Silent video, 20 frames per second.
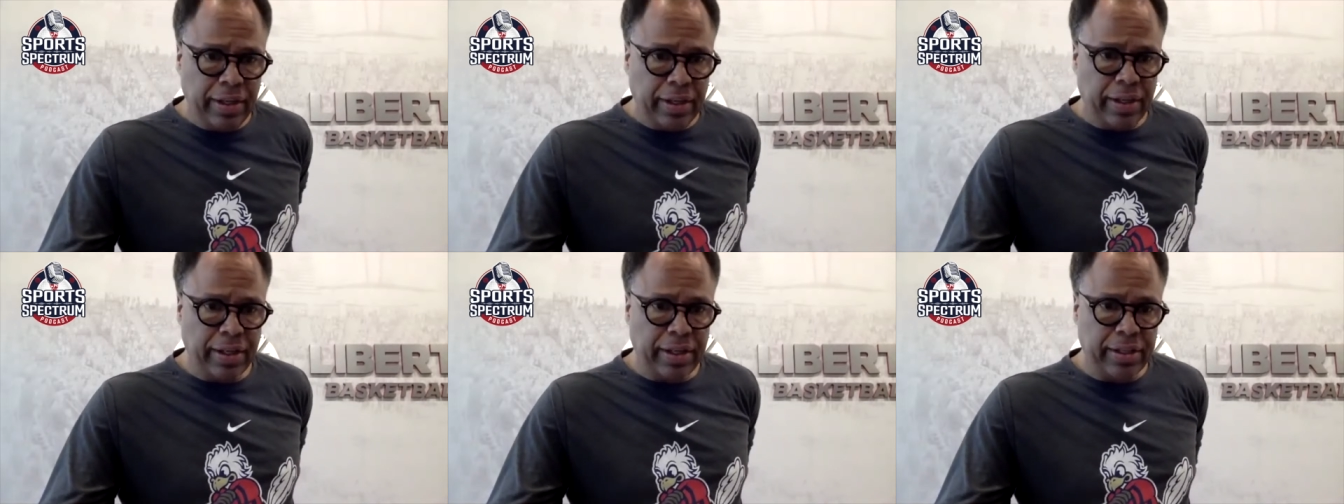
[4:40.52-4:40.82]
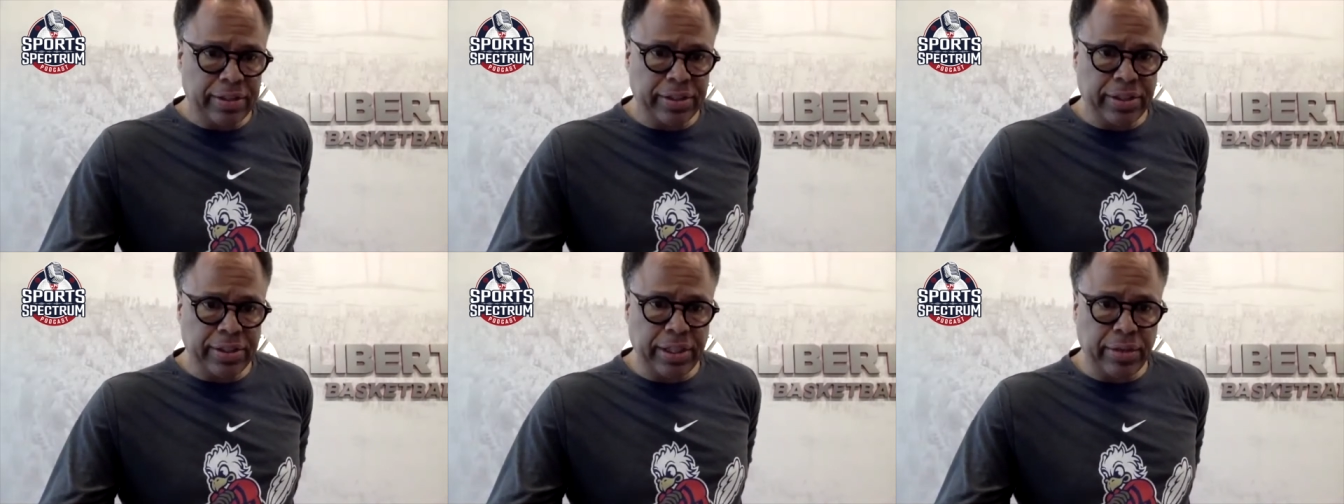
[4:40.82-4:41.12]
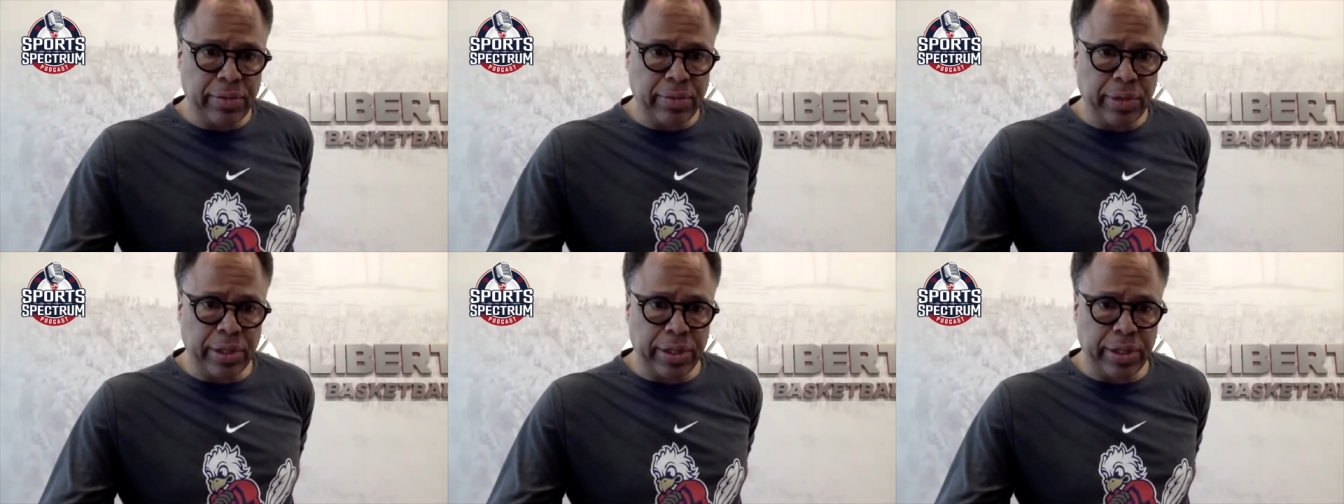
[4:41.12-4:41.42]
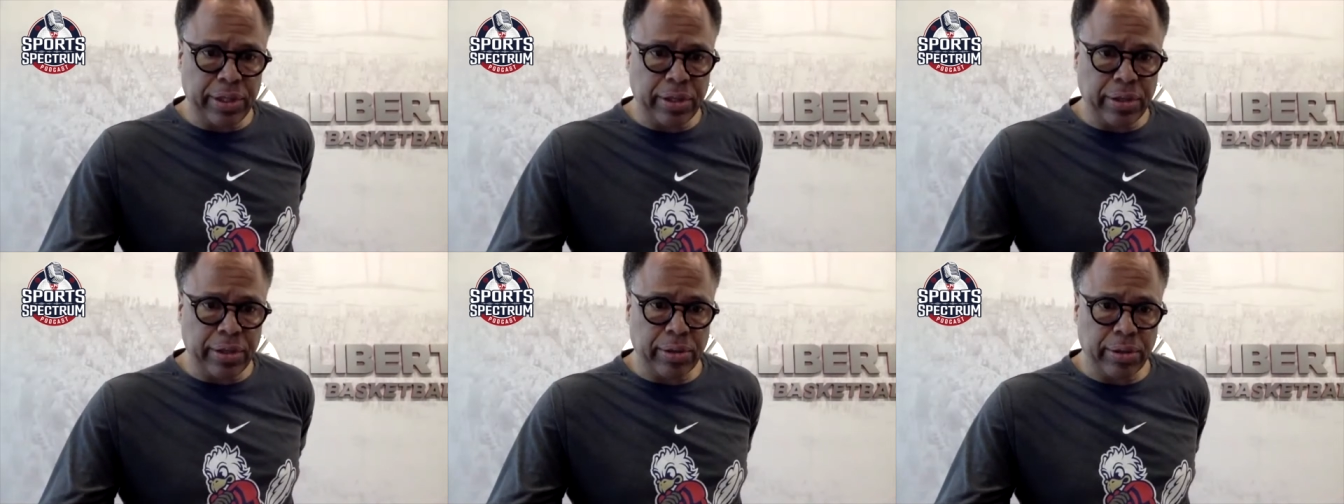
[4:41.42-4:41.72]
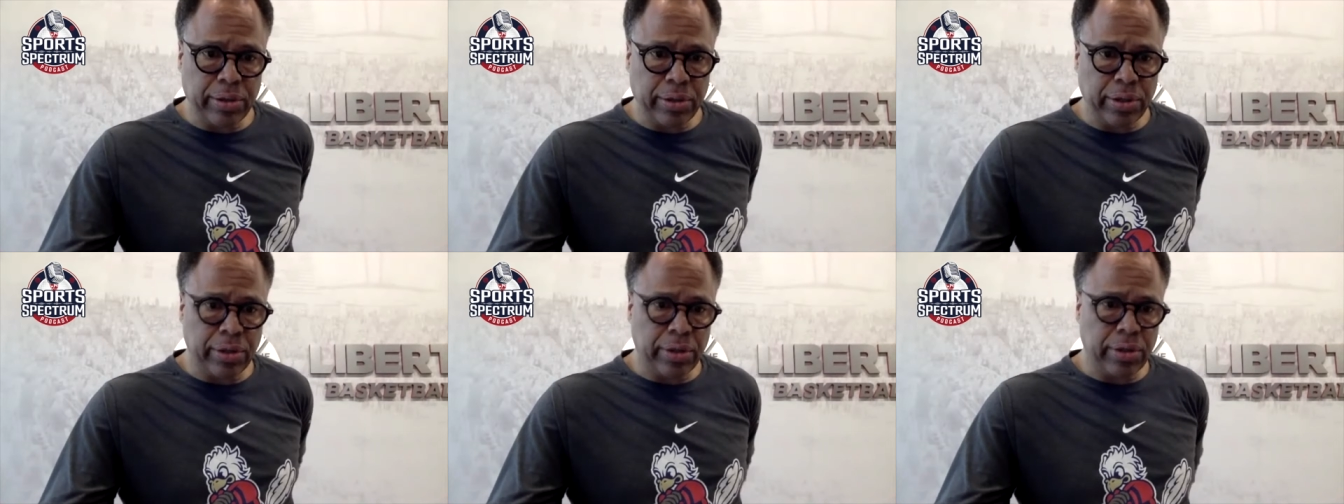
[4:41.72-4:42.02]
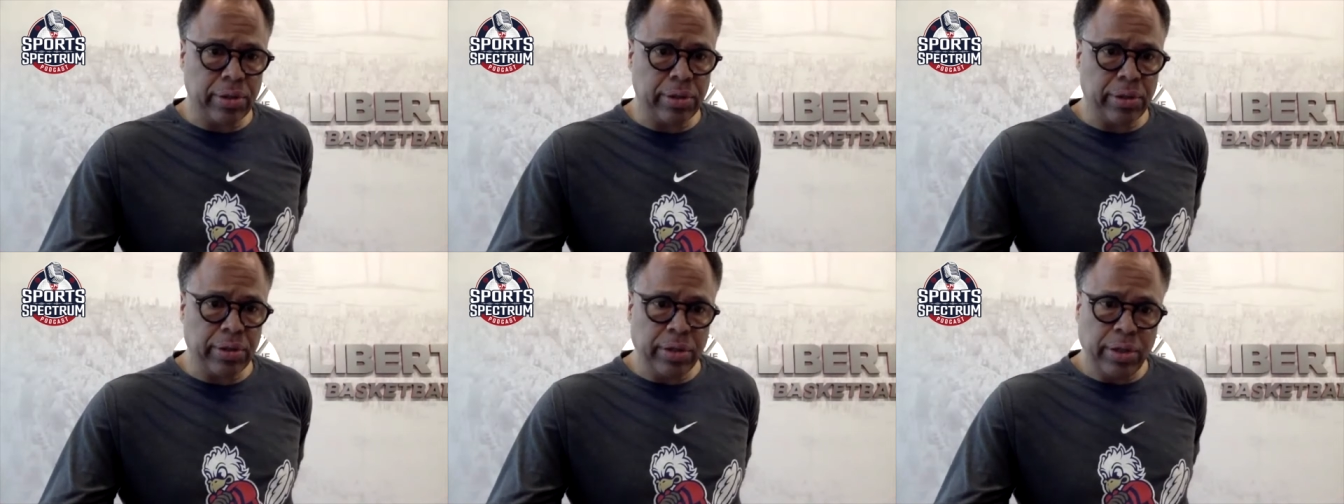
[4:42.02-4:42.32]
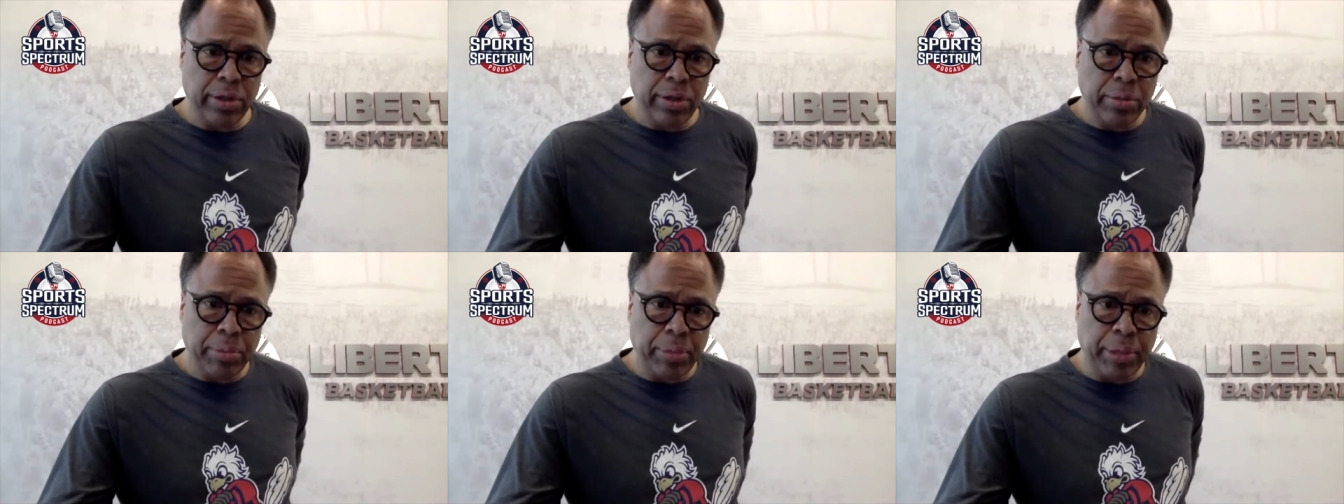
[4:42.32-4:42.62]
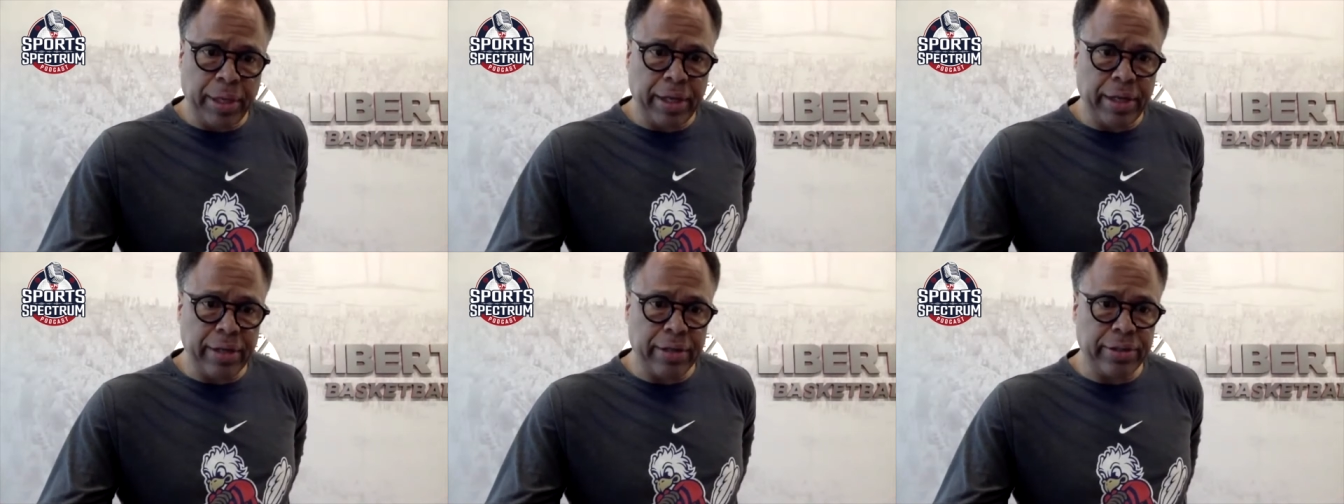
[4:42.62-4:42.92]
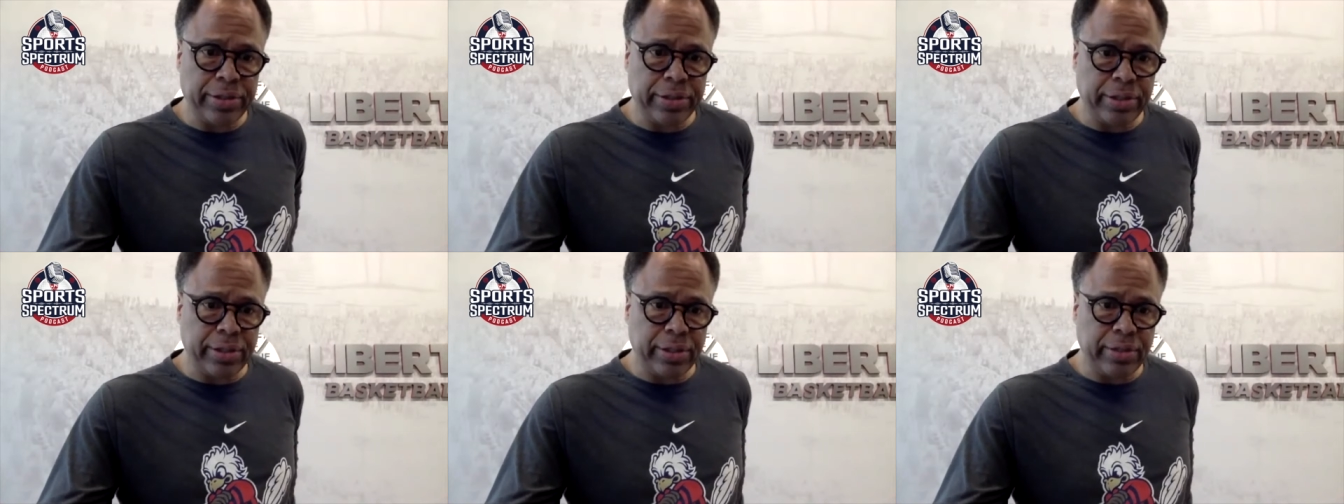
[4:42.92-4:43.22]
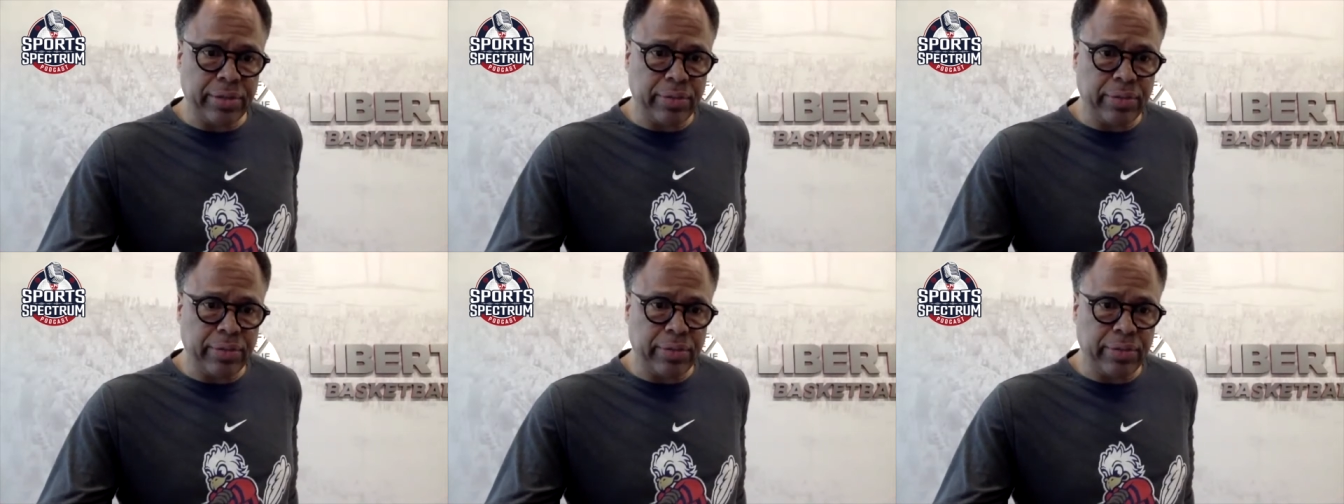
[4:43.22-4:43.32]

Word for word: Seeing one of your players and